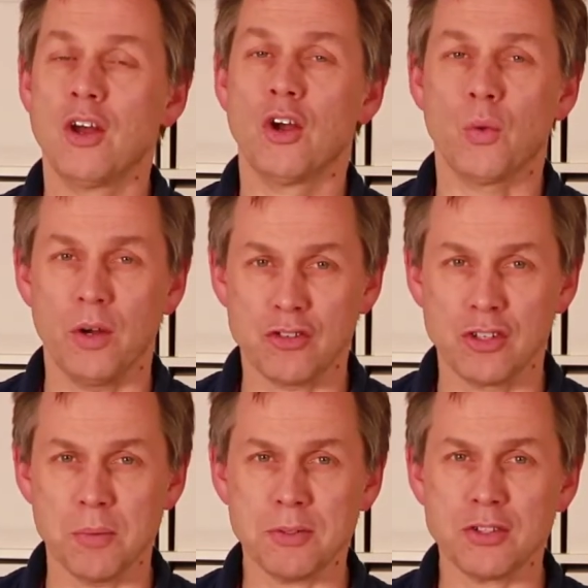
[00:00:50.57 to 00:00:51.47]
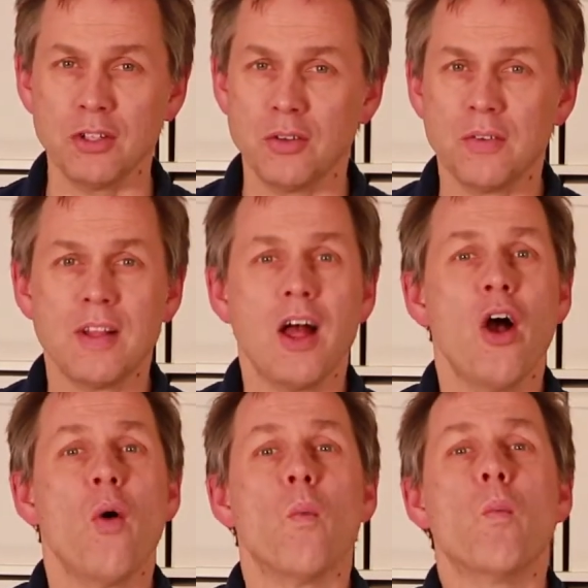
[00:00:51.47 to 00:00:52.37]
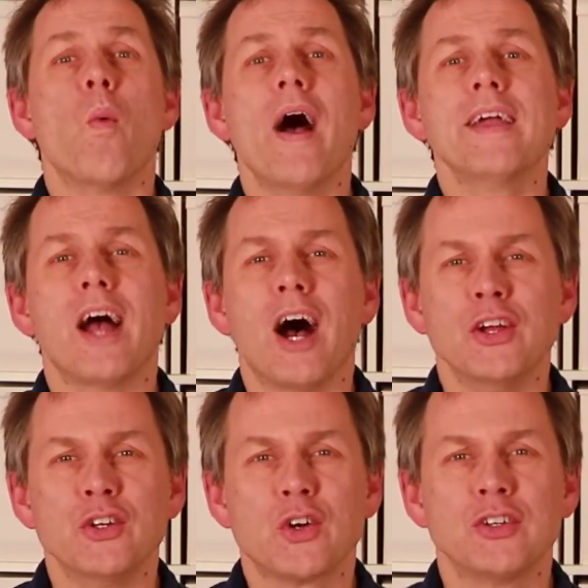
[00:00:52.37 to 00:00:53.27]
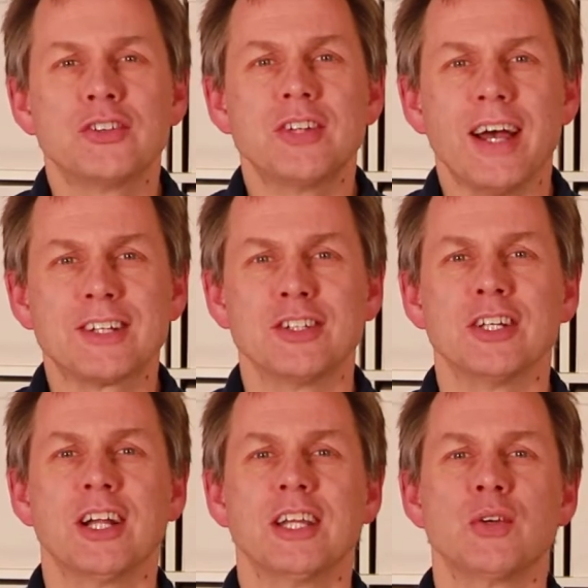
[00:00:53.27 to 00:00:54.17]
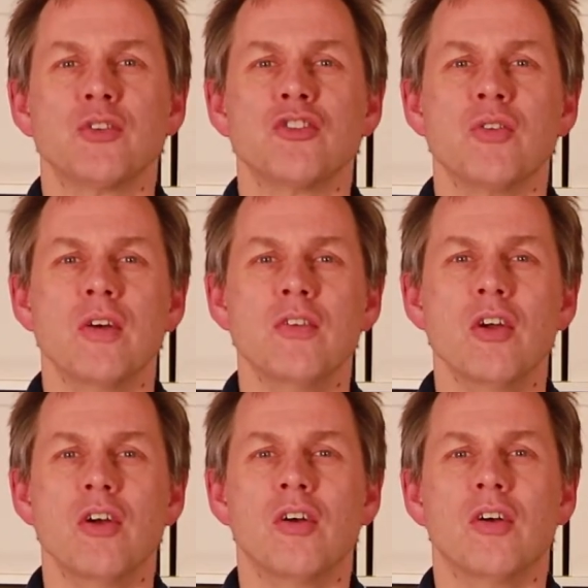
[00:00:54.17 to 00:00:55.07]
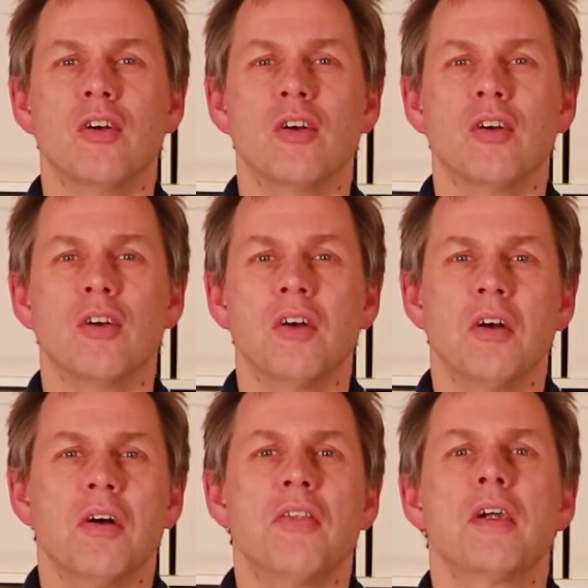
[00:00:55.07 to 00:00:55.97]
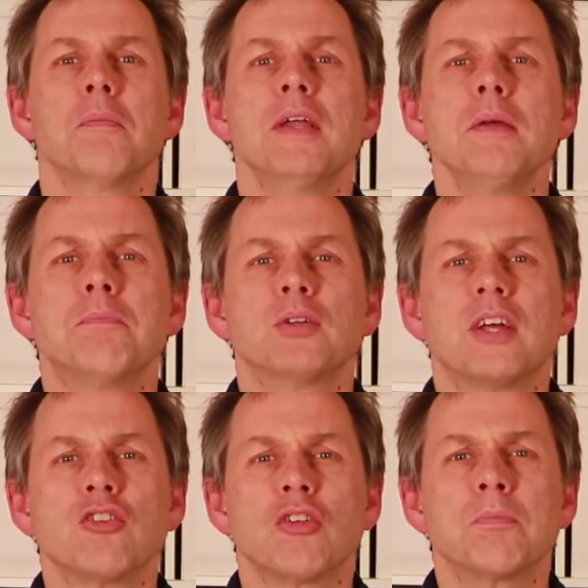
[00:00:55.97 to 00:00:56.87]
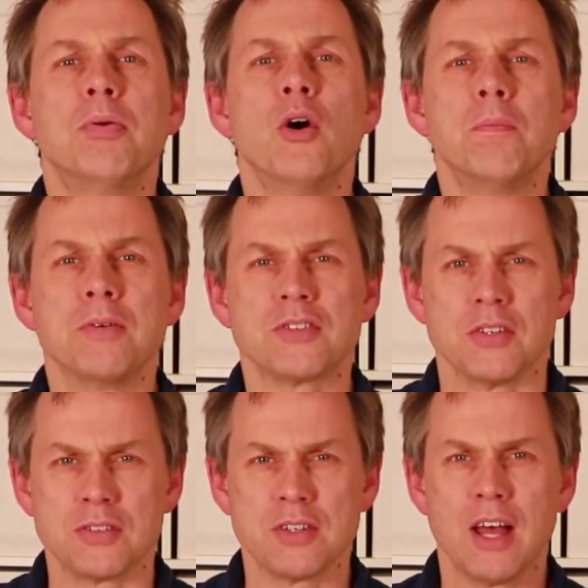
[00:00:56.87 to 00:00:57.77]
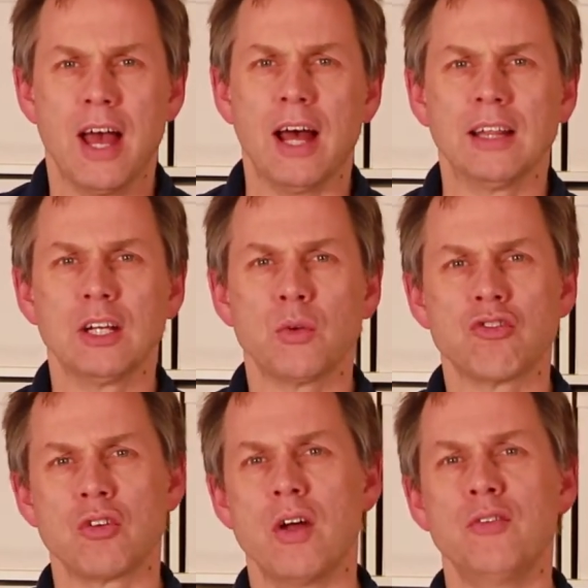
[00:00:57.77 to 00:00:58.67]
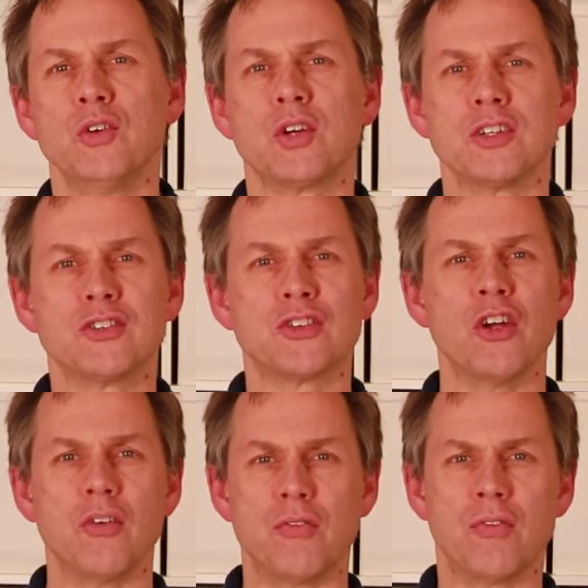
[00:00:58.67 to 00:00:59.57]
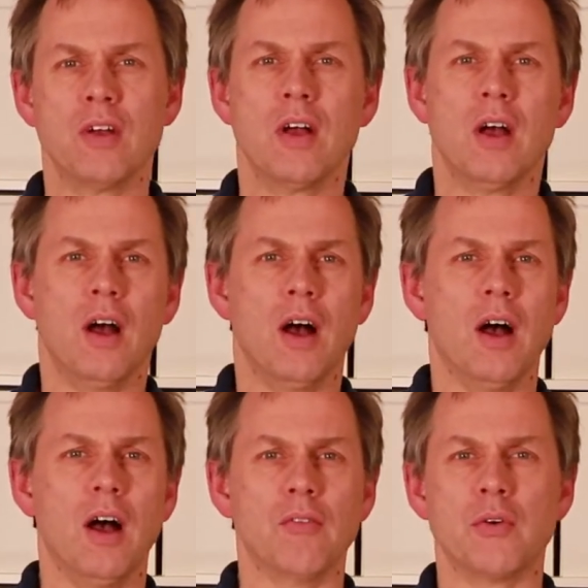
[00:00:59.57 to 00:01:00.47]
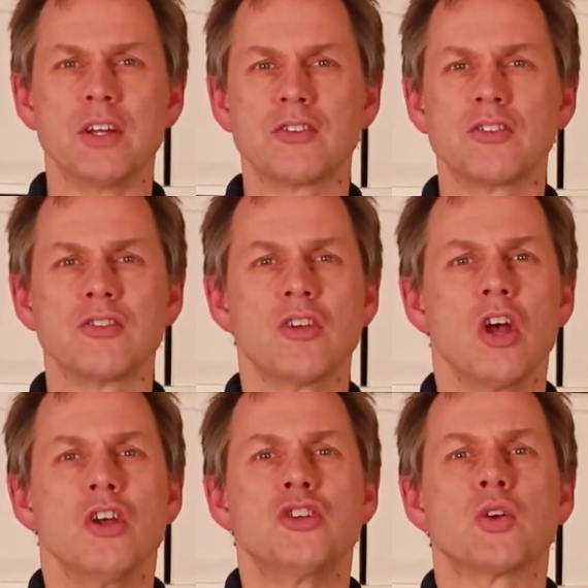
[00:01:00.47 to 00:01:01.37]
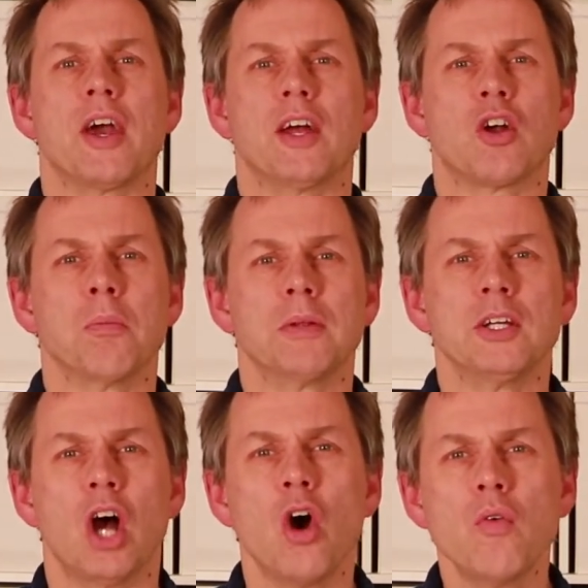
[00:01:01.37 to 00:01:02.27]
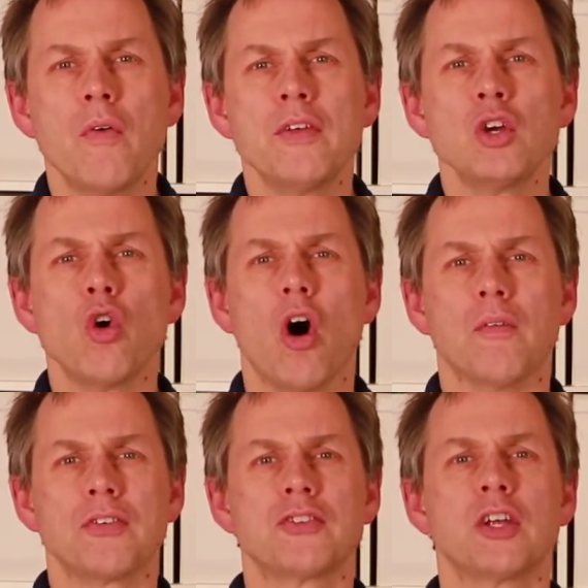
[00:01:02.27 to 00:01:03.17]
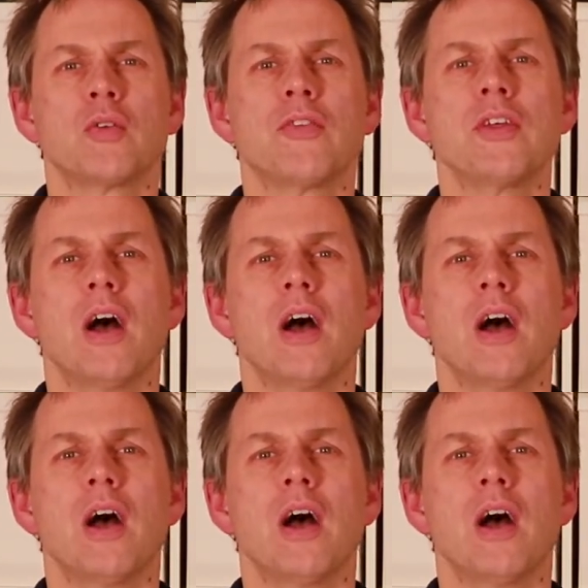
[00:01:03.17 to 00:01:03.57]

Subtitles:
Question number 2. Why are you conducting a literature review? There are many potential purposes a literature review can serve. For instance, to get a complete overview of the state of the